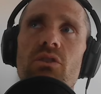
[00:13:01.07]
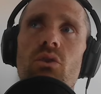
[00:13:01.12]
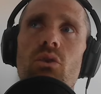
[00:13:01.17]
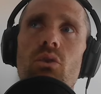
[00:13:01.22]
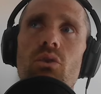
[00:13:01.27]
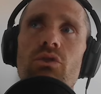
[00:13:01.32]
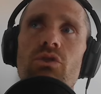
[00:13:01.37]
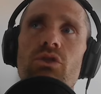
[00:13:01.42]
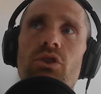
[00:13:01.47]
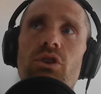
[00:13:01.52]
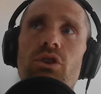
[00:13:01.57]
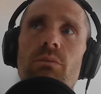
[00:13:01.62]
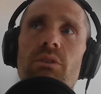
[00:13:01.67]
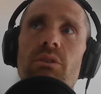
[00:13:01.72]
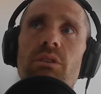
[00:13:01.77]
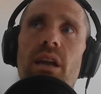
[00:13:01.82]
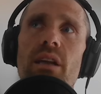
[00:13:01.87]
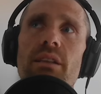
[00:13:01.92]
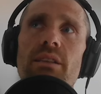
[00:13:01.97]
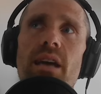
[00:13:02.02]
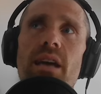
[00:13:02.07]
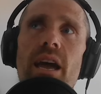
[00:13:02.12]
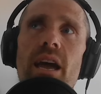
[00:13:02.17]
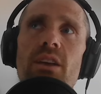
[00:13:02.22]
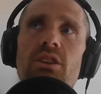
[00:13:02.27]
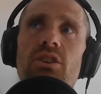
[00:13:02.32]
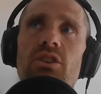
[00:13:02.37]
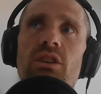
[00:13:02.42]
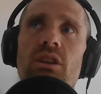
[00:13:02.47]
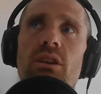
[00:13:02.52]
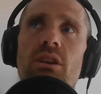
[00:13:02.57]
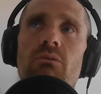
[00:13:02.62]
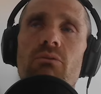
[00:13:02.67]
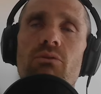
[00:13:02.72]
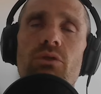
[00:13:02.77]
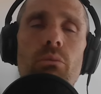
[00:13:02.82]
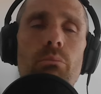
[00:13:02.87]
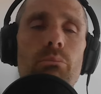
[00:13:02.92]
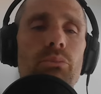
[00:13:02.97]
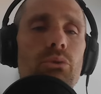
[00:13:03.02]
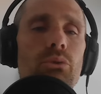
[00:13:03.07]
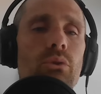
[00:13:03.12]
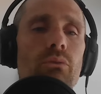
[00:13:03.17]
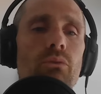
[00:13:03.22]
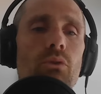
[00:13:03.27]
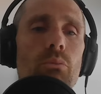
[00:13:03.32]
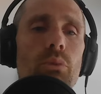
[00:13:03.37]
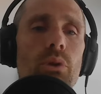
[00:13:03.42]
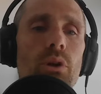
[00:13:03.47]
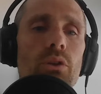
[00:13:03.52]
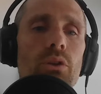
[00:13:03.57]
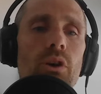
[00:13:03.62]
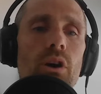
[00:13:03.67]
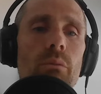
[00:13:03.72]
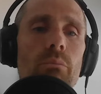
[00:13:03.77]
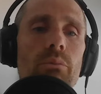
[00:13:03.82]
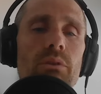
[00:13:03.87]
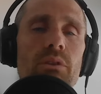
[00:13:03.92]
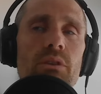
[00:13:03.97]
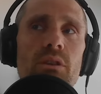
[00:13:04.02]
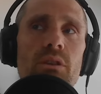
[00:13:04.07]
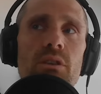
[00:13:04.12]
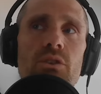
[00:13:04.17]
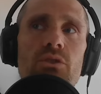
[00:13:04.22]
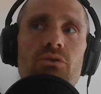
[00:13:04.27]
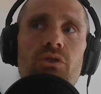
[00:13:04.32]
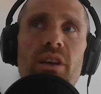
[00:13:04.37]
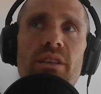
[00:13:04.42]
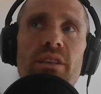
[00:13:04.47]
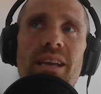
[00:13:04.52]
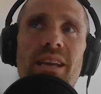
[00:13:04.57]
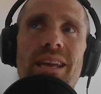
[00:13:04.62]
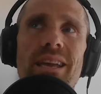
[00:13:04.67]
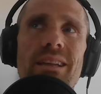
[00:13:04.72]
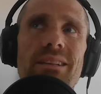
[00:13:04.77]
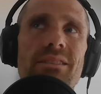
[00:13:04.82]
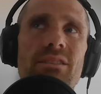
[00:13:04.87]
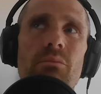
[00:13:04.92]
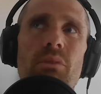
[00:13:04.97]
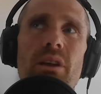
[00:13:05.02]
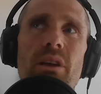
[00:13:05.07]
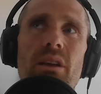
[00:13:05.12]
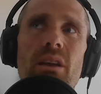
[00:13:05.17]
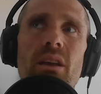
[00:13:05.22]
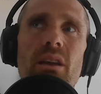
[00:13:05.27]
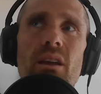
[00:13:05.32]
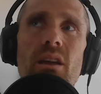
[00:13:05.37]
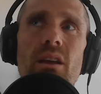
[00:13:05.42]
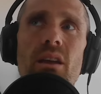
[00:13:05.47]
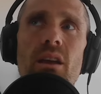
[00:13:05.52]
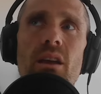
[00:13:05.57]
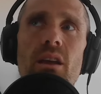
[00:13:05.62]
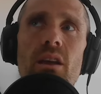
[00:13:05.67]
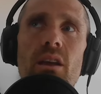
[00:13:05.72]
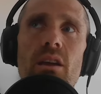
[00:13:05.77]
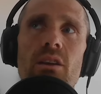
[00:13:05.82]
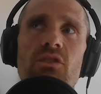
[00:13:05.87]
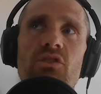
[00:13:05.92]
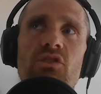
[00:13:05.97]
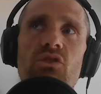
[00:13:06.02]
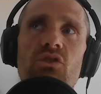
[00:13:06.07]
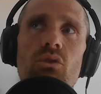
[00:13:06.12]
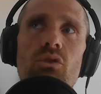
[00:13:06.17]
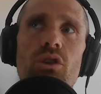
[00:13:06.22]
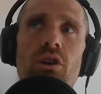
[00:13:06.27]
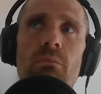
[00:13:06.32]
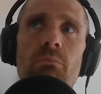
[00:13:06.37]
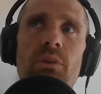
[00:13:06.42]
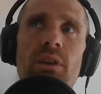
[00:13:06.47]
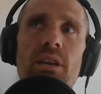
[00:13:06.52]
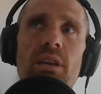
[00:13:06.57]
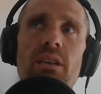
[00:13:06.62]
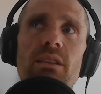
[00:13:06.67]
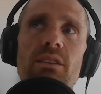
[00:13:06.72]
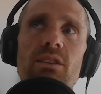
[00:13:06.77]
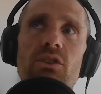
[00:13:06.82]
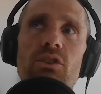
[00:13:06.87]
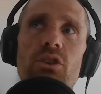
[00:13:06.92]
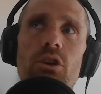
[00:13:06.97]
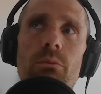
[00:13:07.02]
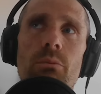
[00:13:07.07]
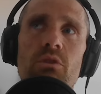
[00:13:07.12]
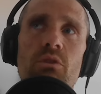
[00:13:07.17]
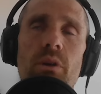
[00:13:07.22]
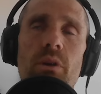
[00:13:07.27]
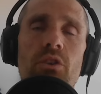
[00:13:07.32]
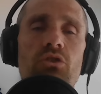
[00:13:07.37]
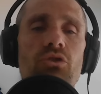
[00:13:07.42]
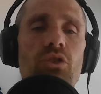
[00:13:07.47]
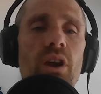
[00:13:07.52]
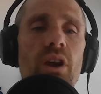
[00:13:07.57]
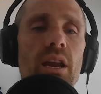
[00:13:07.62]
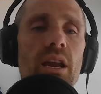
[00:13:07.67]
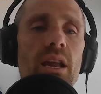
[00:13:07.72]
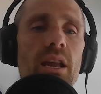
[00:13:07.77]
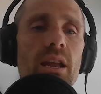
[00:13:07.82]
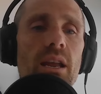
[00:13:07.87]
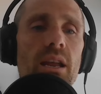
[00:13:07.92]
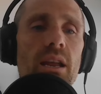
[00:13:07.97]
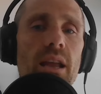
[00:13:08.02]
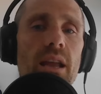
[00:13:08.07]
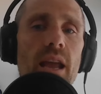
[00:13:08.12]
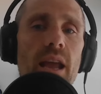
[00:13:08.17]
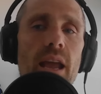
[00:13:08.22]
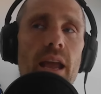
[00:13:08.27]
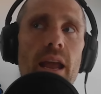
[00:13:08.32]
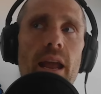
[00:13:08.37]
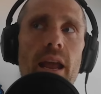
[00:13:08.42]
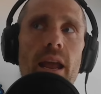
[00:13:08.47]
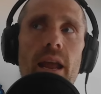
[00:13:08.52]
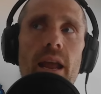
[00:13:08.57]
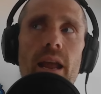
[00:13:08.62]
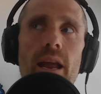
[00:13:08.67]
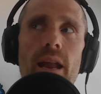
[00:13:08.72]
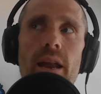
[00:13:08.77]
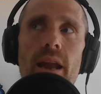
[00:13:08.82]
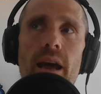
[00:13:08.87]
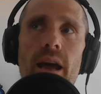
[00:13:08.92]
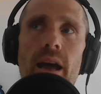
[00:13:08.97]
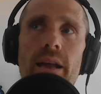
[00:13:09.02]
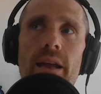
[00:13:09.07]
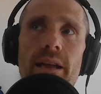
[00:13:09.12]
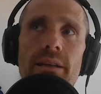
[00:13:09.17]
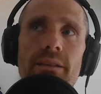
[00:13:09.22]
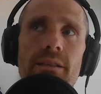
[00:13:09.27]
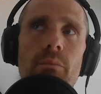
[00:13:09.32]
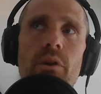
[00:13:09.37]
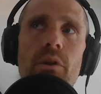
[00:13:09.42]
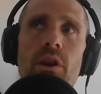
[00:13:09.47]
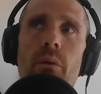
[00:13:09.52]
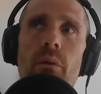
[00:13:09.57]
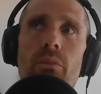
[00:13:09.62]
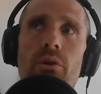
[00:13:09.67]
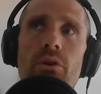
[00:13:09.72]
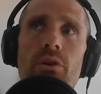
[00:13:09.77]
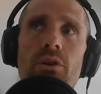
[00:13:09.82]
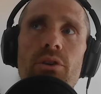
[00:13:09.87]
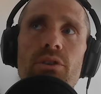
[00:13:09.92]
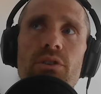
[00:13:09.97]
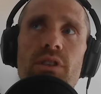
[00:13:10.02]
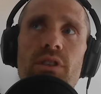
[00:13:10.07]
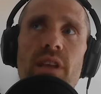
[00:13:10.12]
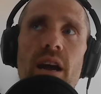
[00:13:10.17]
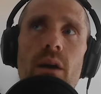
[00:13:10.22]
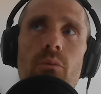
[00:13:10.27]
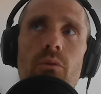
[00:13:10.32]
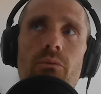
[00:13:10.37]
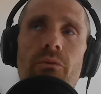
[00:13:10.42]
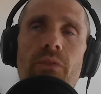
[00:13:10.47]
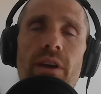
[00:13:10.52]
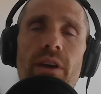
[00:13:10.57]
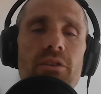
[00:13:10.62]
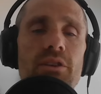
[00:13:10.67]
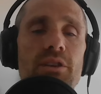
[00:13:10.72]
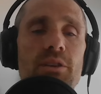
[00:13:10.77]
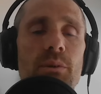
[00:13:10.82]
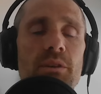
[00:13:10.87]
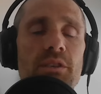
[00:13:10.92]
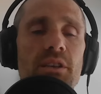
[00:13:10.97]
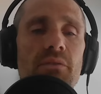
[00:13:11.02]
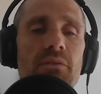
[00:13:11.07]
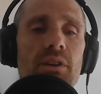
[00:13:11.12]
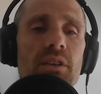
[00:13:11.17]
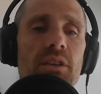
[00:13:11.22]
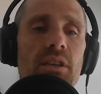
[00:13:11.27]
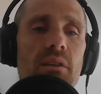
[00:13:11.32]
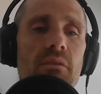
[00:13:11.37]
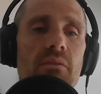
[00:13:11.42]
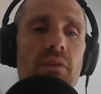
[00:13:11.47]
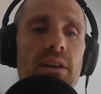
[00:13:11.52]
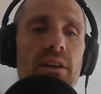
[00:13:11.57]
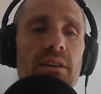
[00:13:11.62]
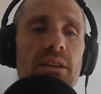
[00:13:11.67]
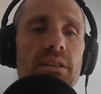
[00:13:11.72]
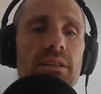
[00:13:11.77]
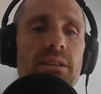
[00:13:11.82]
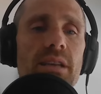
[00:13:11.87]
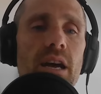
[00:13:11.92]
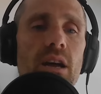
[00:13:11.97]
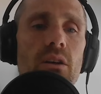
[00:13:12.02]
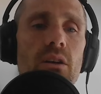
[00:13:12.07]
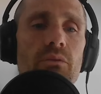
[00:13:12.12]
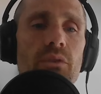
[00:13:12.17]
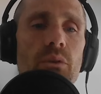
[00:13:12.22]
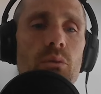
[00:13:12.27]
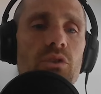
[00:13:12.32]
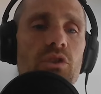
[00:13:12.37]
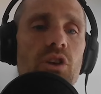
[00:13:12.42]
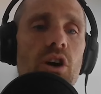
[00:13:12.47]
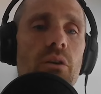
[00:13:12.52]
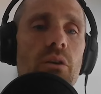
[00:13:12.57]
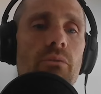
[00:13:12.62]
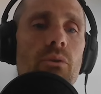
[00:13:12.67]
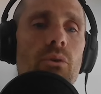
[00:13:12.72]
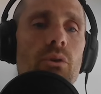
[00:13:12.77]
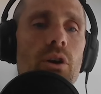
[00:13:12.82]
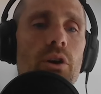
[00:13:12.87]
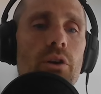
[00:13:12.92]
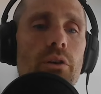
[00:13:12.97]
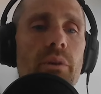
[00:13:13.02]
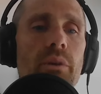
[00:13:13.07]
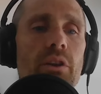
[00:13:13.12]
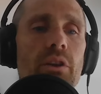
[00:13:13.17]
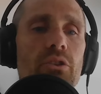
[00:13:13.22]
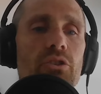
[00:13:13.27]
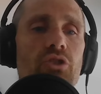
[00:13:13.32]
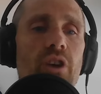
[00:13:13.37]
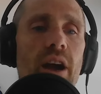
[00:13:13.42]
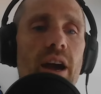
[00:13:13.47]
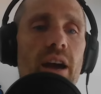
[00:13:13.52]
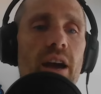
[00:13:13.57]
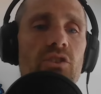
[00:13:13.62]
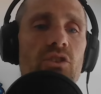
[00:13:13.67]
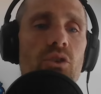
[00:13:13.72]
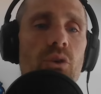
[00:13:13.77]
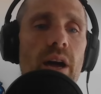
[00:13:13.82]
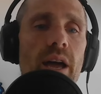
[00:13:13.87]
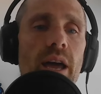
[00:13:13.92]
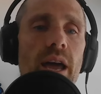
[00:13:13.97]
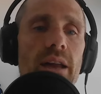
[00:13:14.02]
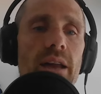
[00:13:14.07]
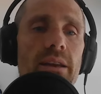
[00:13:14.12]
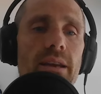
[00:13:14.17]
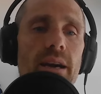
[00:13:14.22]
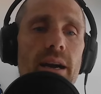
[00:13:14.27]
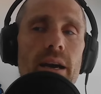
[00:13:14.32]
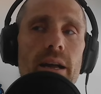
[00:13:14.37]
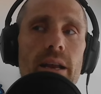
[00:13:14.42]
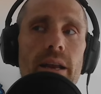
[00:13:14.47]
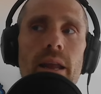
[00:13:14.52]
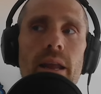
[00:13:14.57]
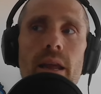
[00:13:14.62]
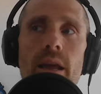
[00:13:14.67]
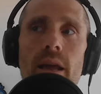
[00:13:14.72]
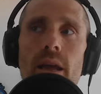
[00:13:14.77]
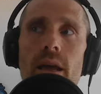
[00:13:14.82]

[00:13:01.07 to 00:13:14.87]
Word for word: the whole circumstance. I had just like a real beautiful build up to this race. I hit some like historic peaks in terms of my training, and I had some numbers that were very specific to the event itself. It was on a 400 meter track, so I had done.